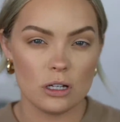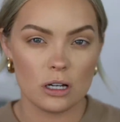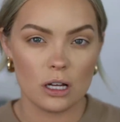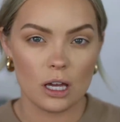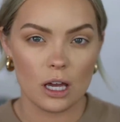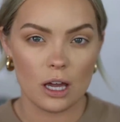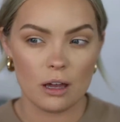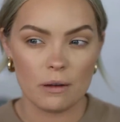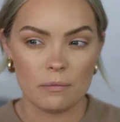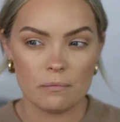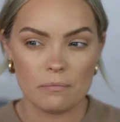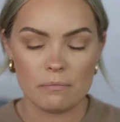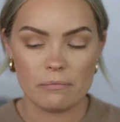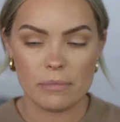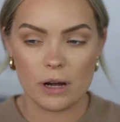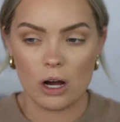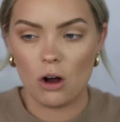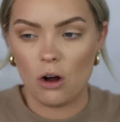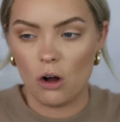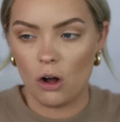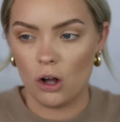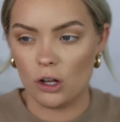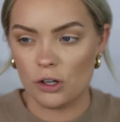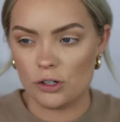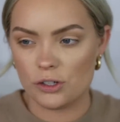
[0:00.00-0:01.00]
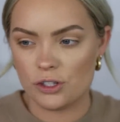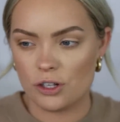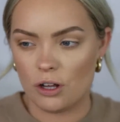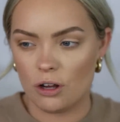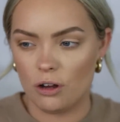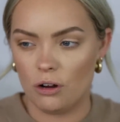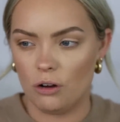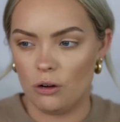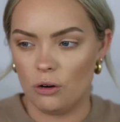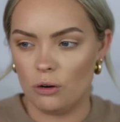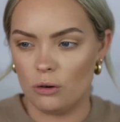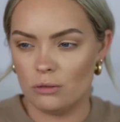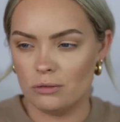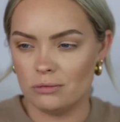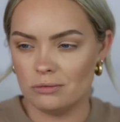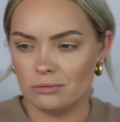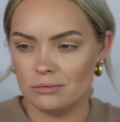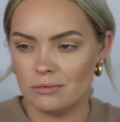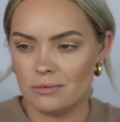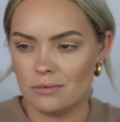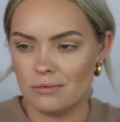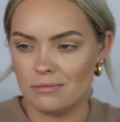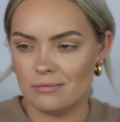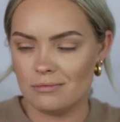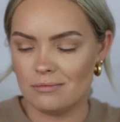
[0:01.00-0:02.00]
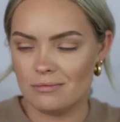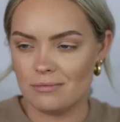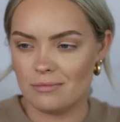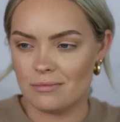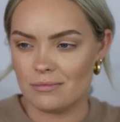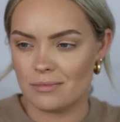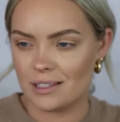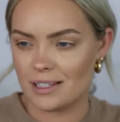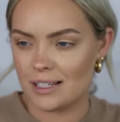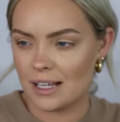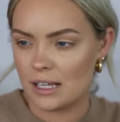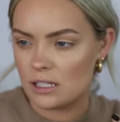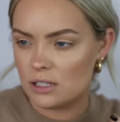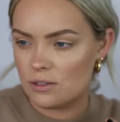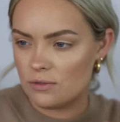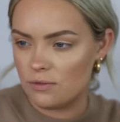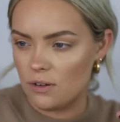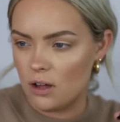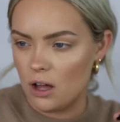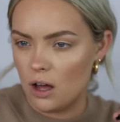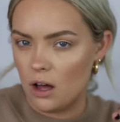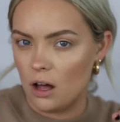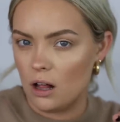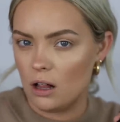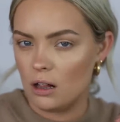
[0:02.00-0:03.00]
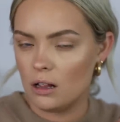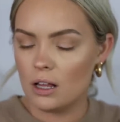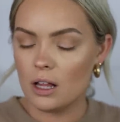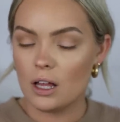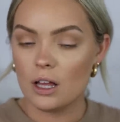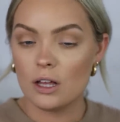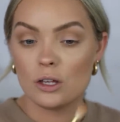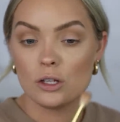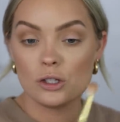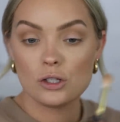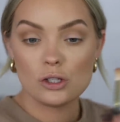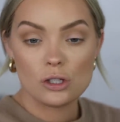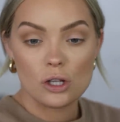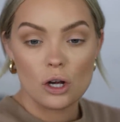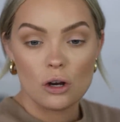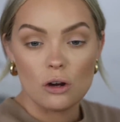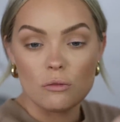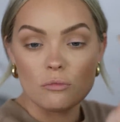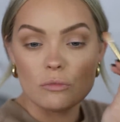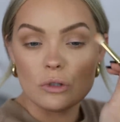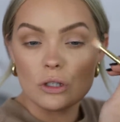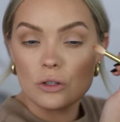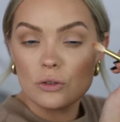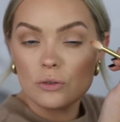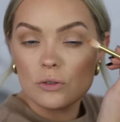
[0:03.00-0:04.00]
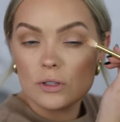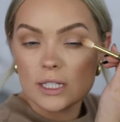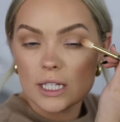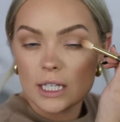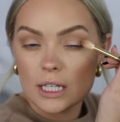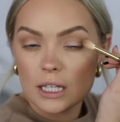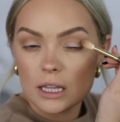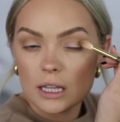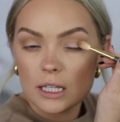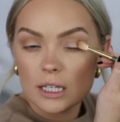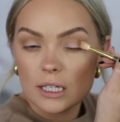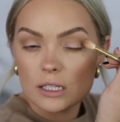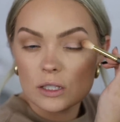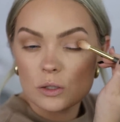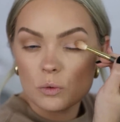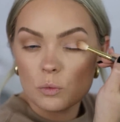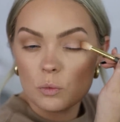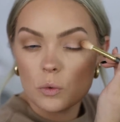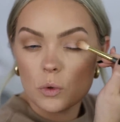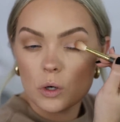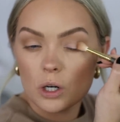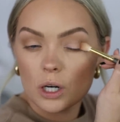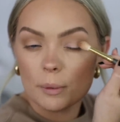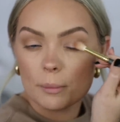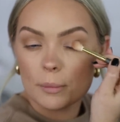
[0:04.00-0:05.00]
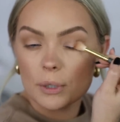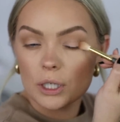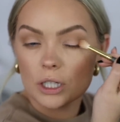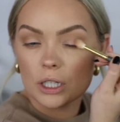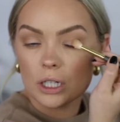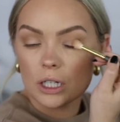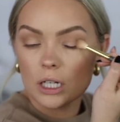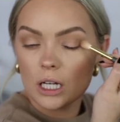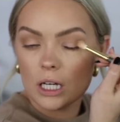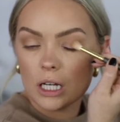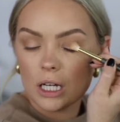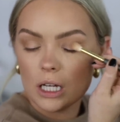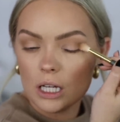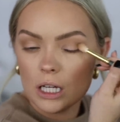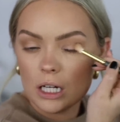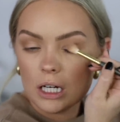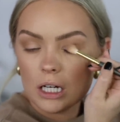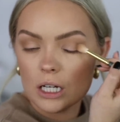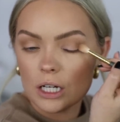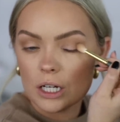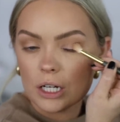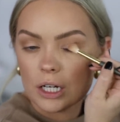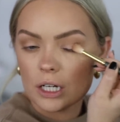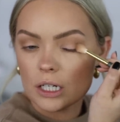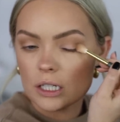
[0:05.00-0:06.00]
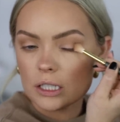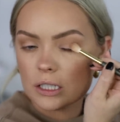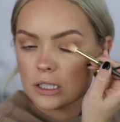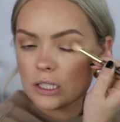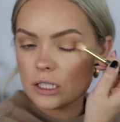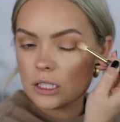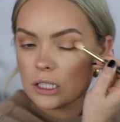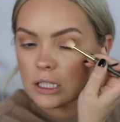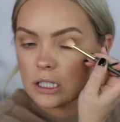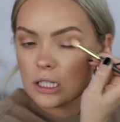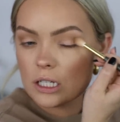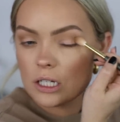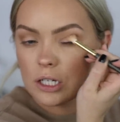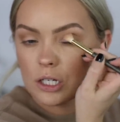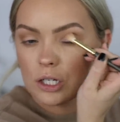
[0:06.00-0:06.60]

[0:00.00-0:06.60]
looking, but also says fall. So I'm using these warmer colors